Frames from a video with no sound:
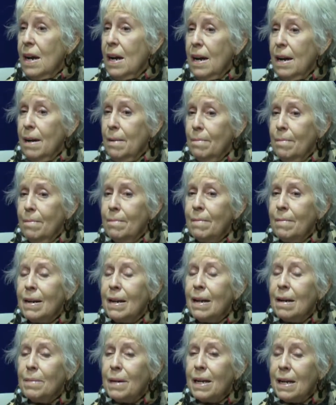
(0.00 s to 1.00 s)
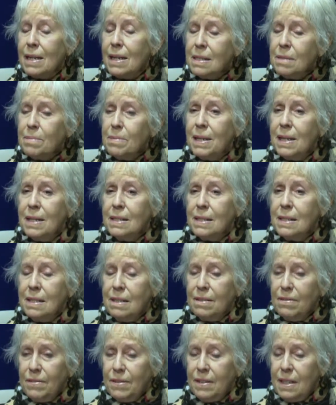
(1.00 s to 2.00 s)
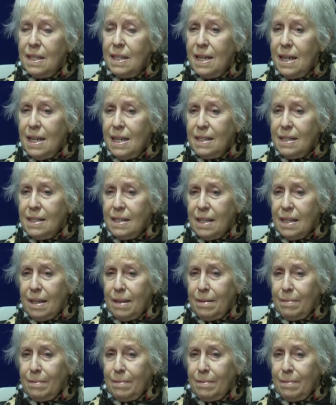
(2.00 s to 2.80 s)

now my husband has a different, he has,